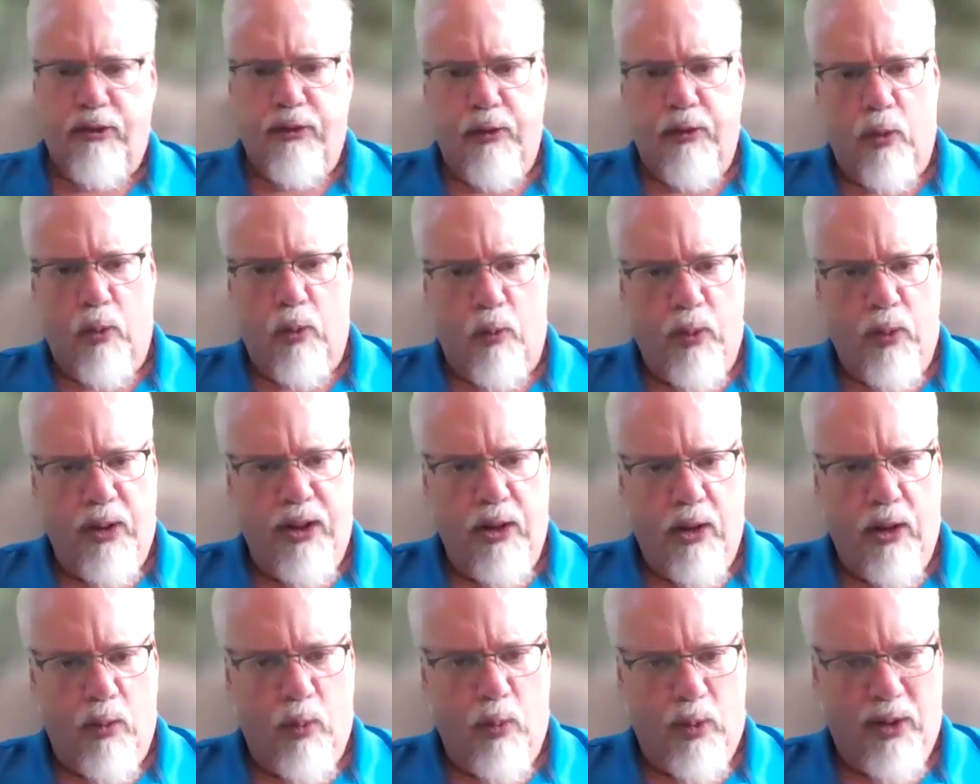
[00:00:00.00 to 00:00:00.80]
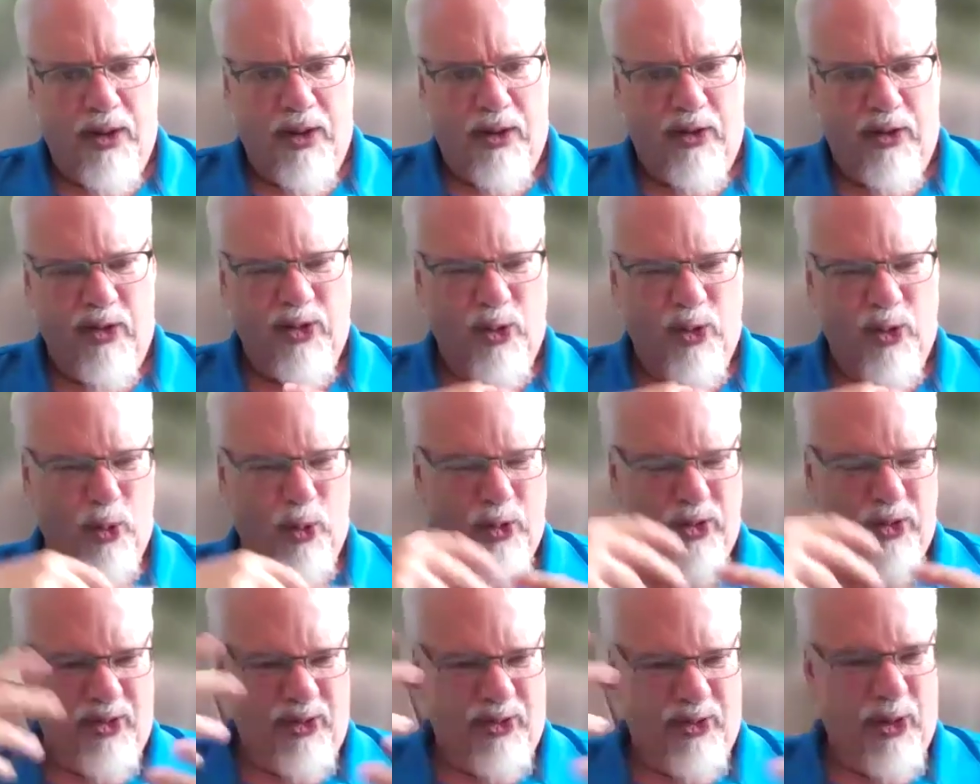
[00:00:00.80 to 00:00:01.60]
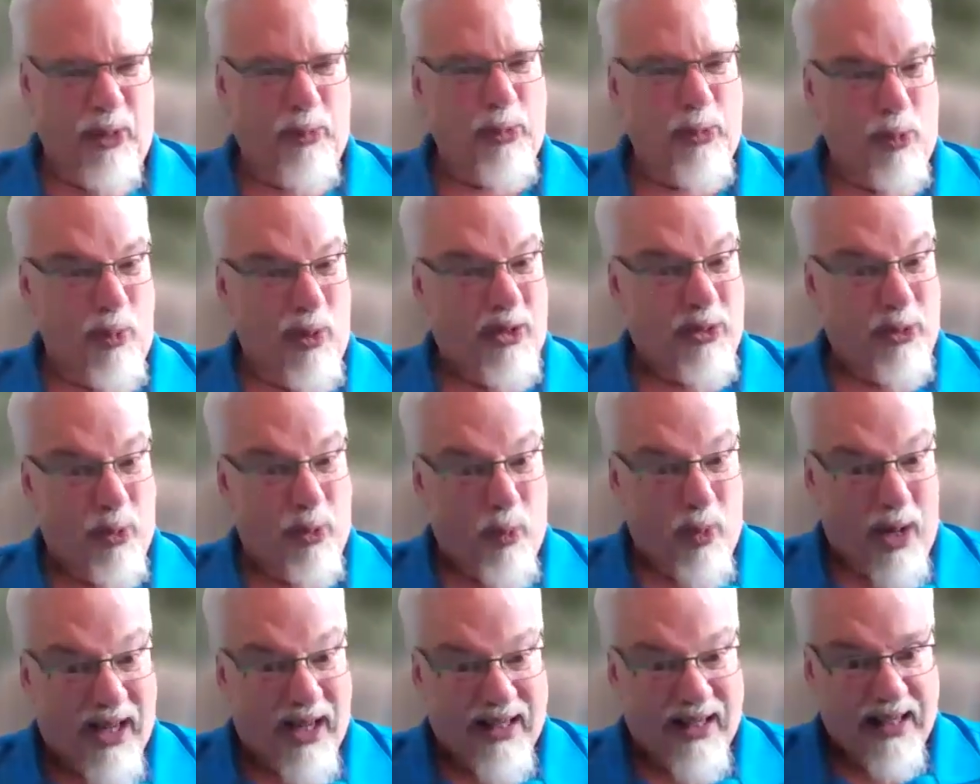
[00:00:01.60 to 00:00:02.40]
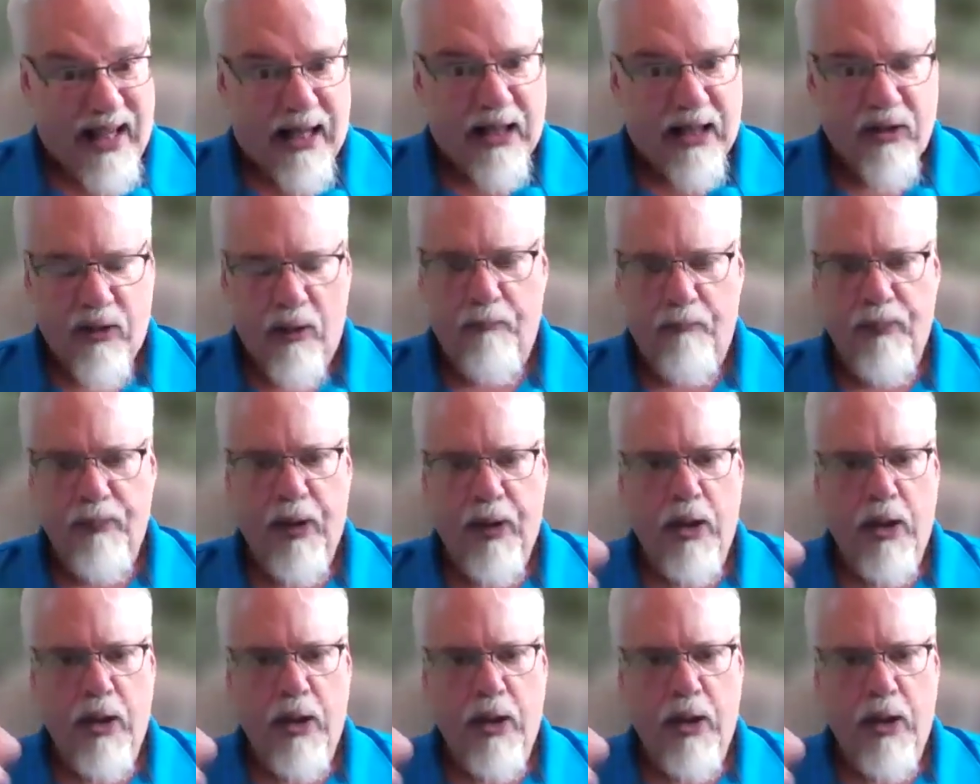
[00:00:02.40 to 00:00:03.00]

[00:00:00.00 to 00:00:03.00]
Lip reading: So we are one of the schools that's helped resurrect that.